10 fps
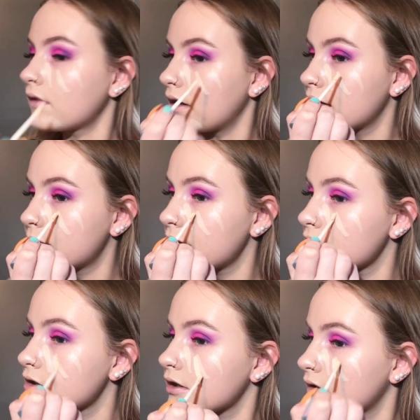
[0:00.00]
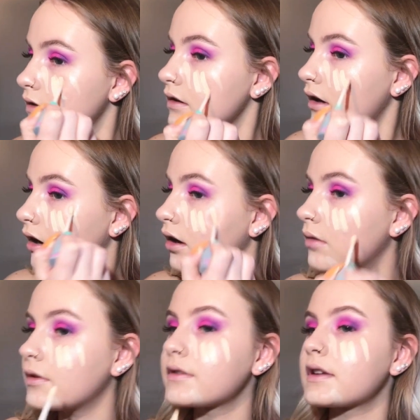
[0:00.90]
This bitch is
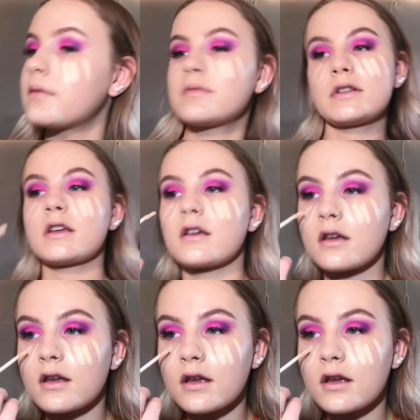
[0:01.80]
almost empty.